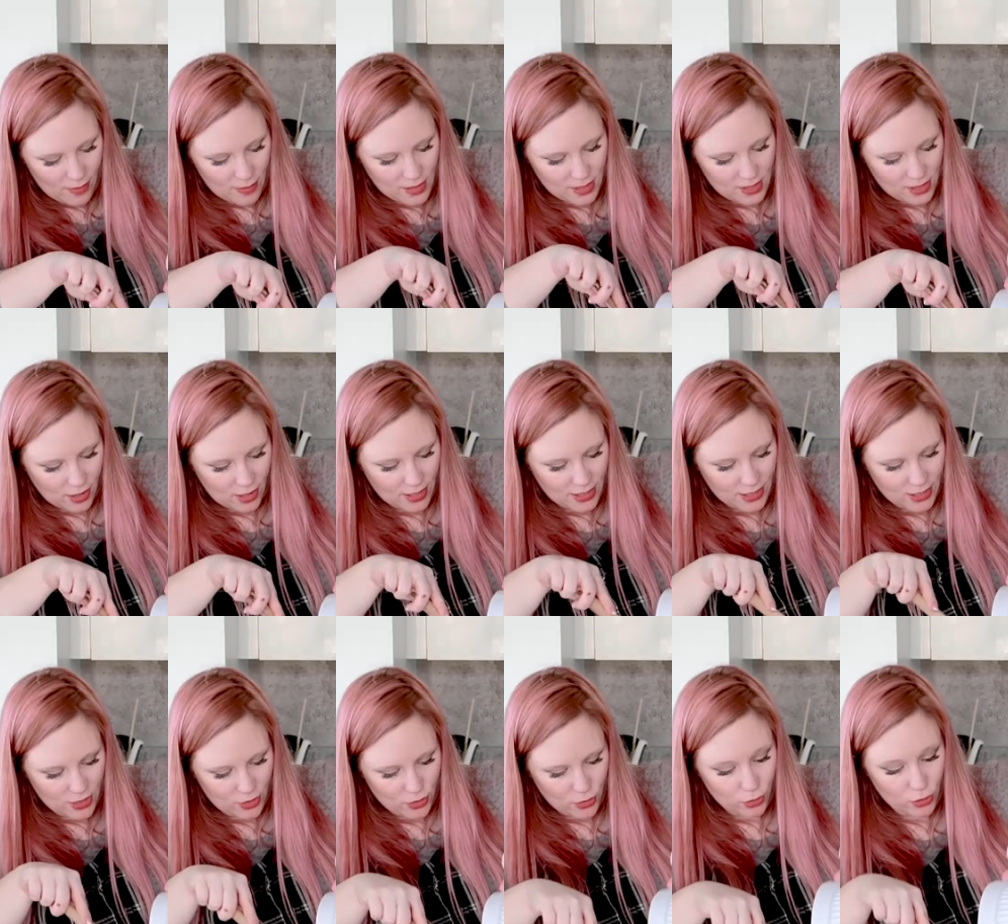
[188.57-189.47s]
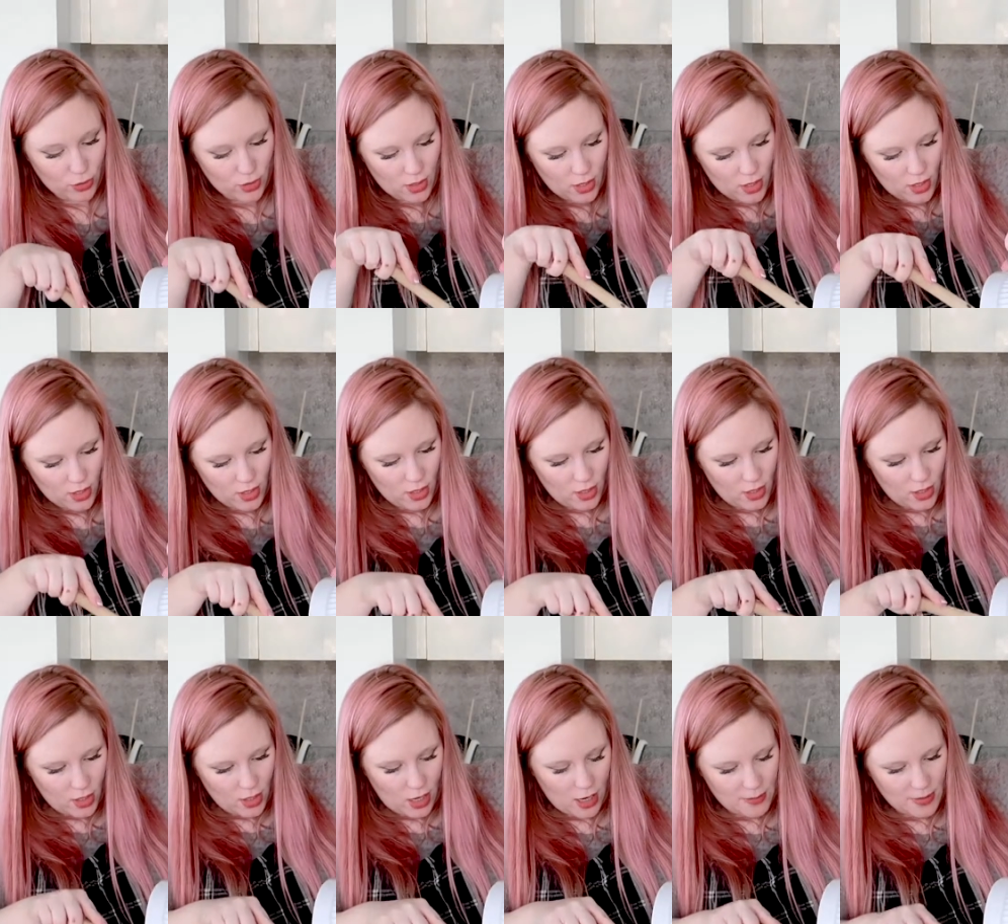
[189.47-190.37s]
It's starting to
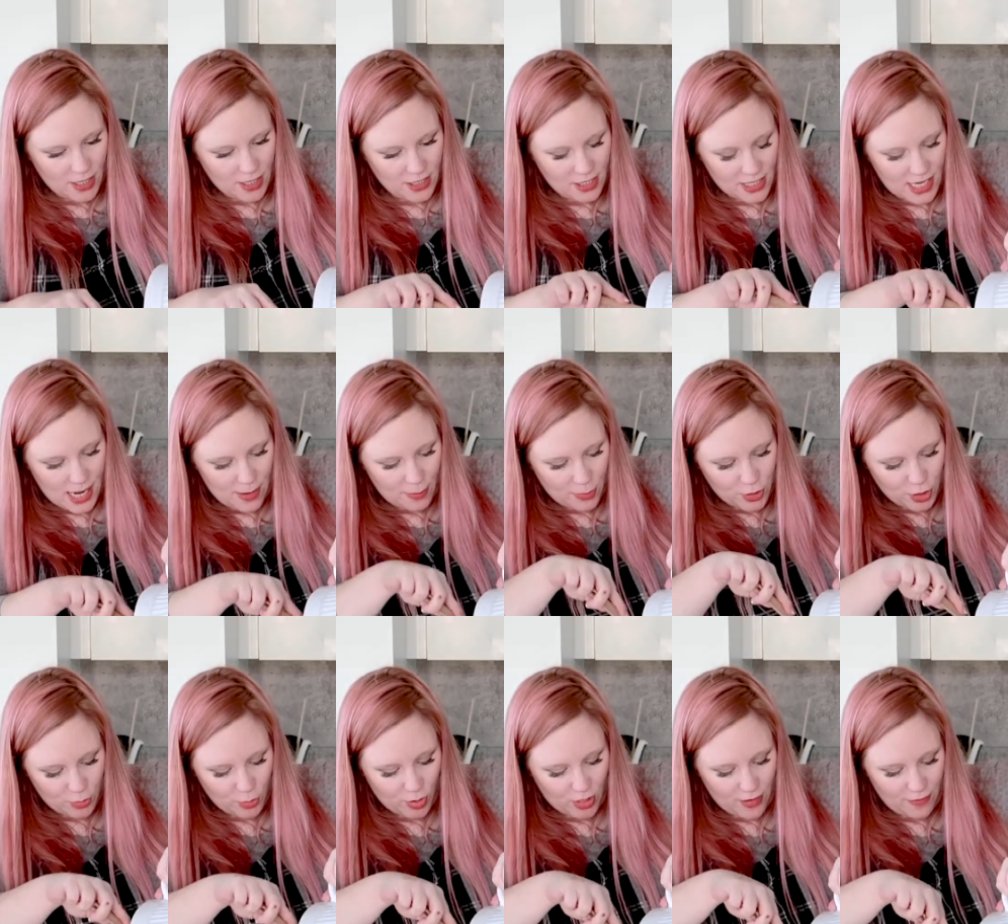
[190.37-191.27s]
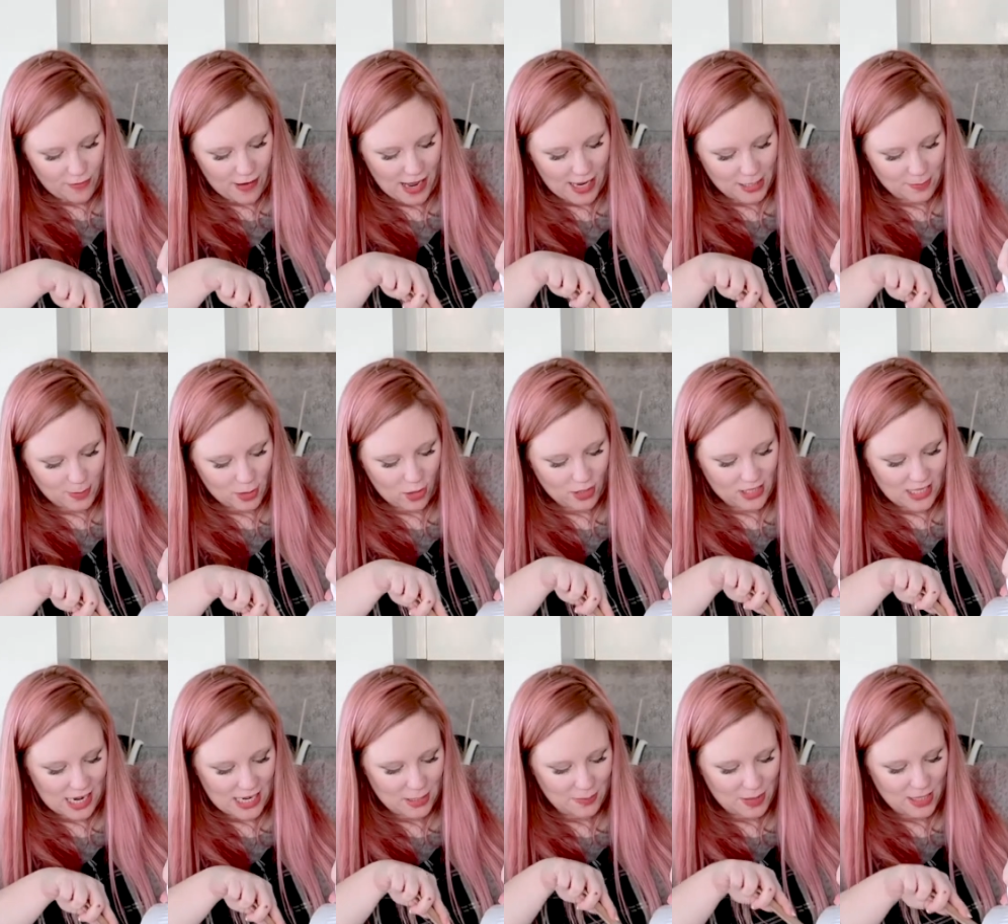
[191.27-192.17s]
come down to temperature pretty fast. Because
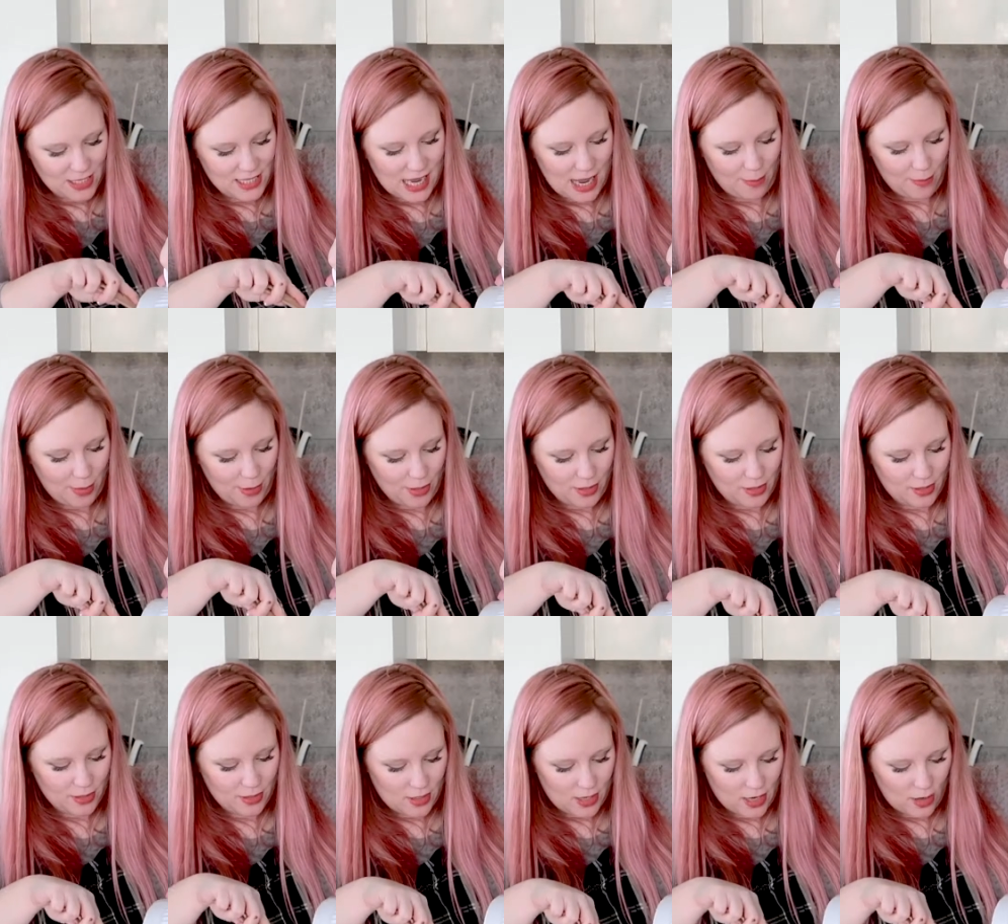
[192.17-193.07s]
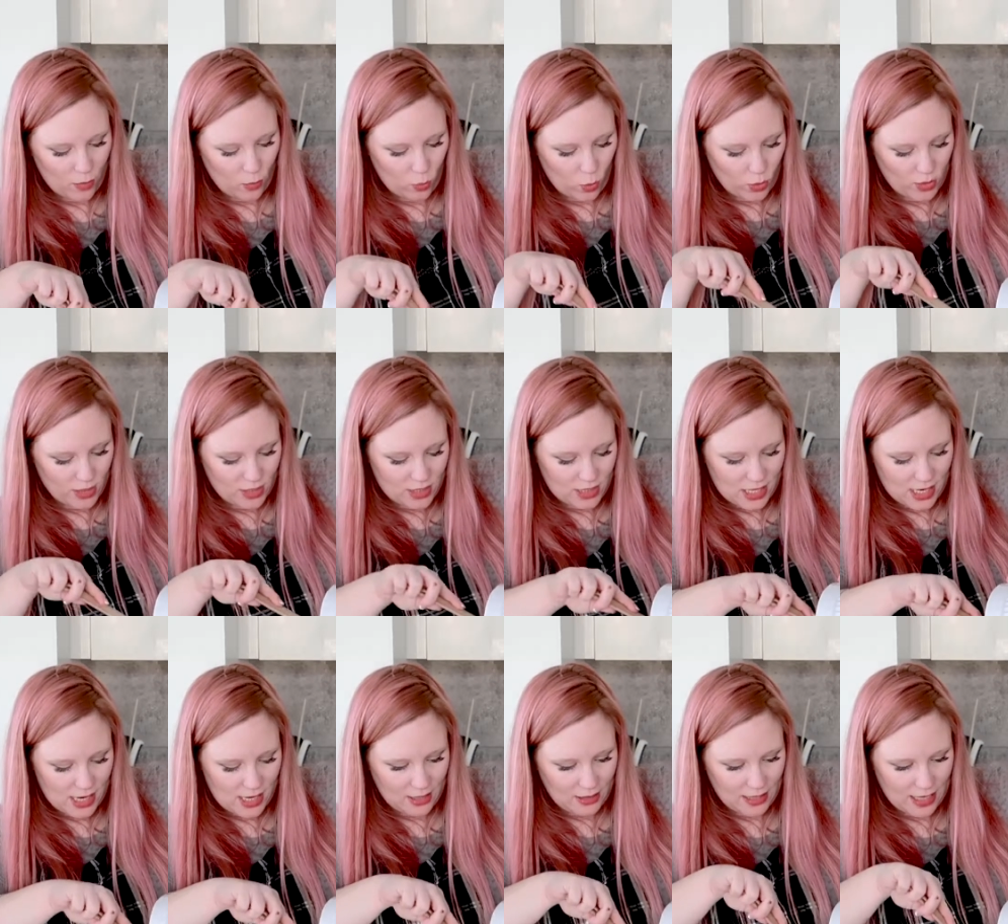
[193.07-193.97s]
it has been tempered, it won't
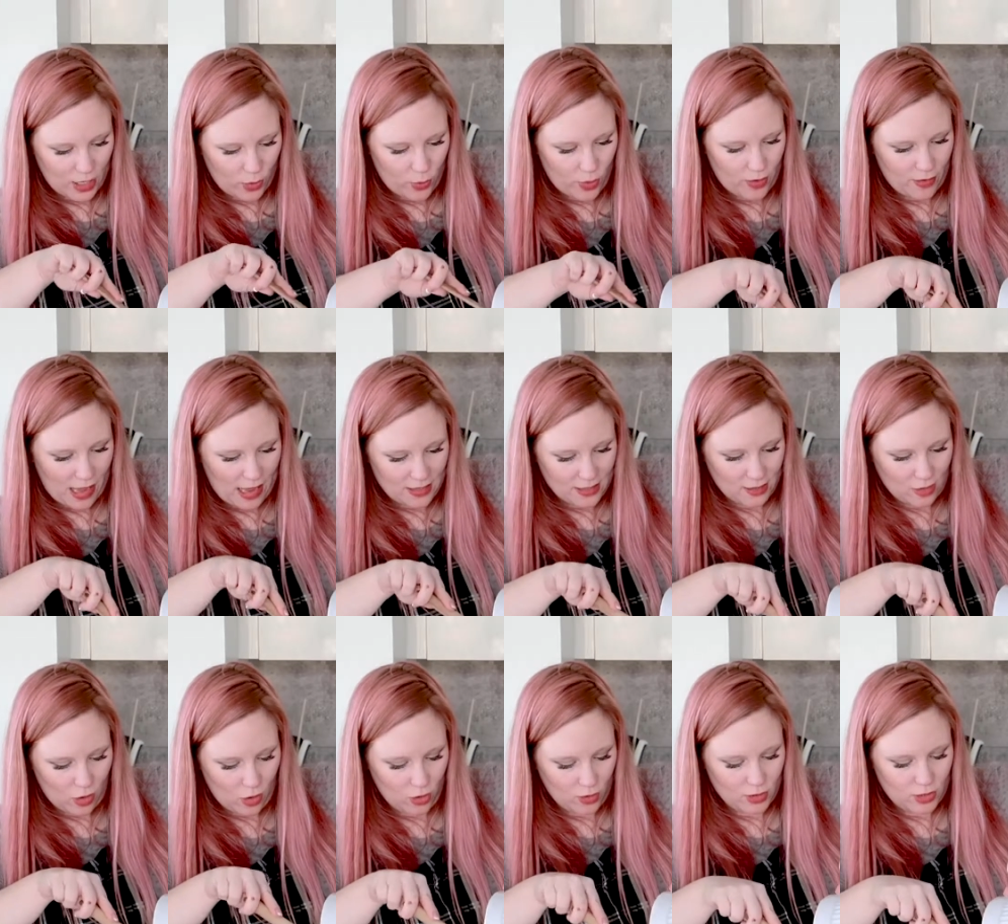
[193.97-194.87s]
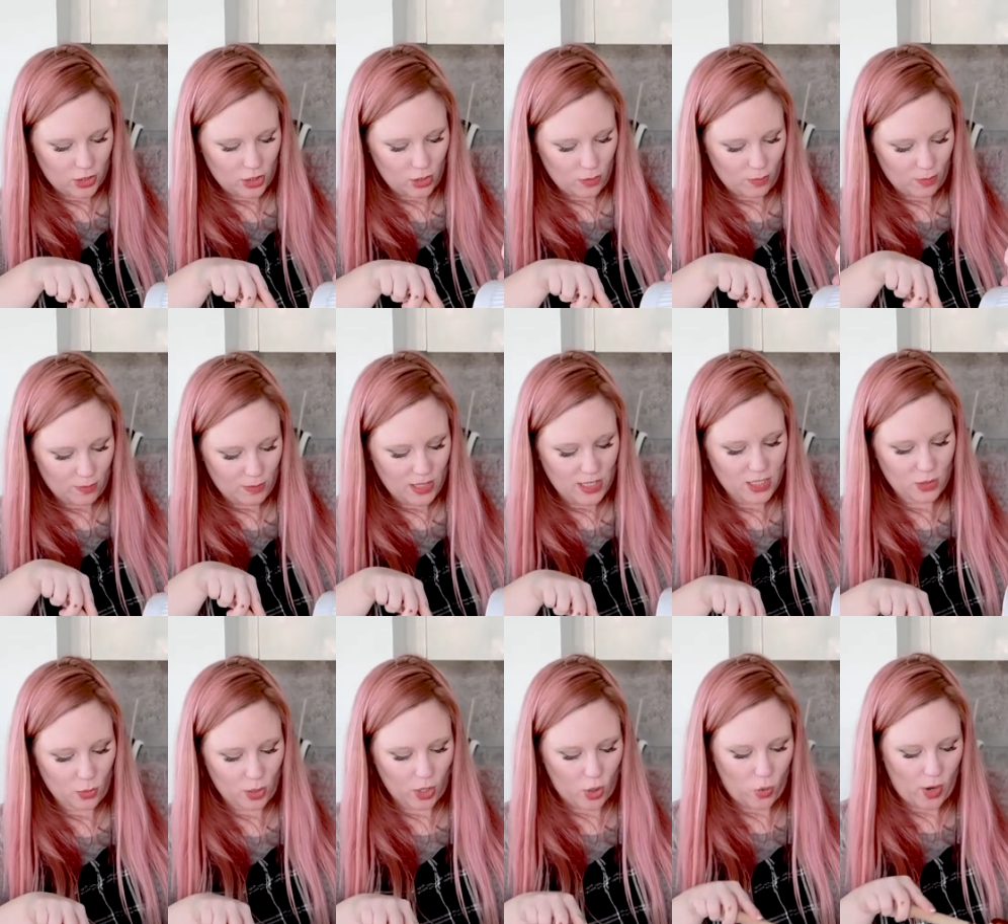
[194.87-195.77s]
stay liquid as long, so you need
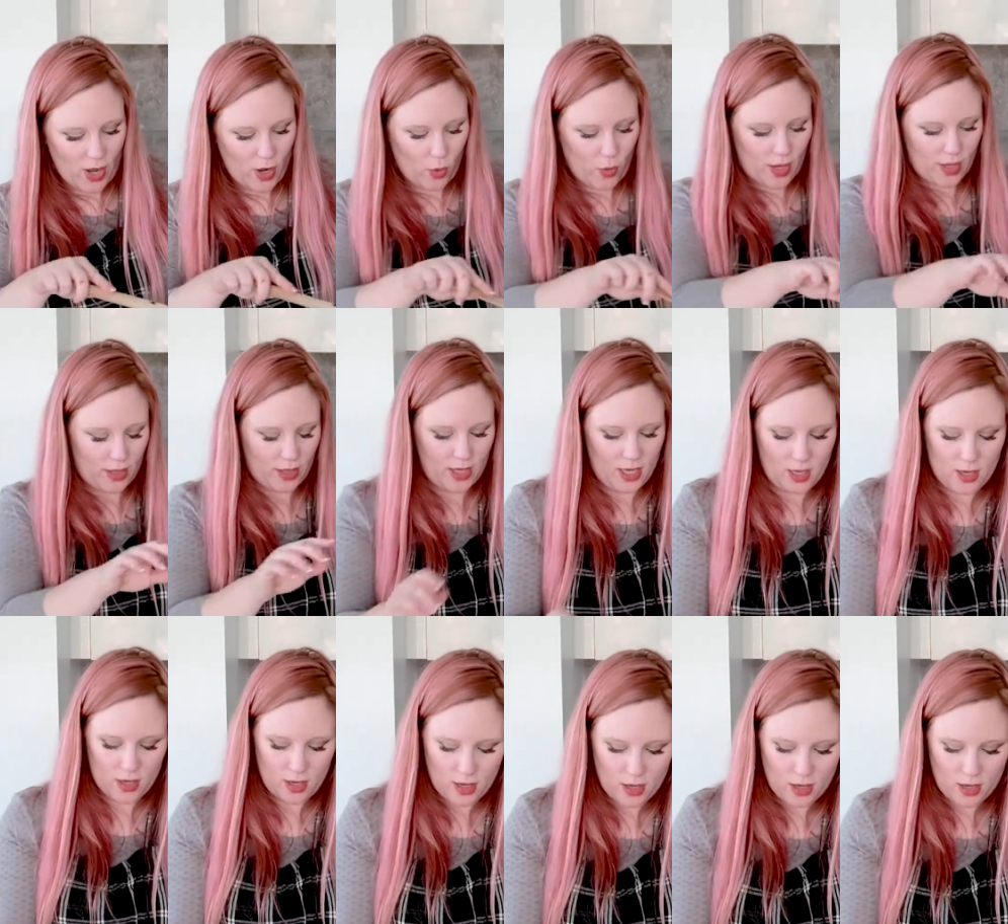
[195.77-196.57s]
to work quite quickly.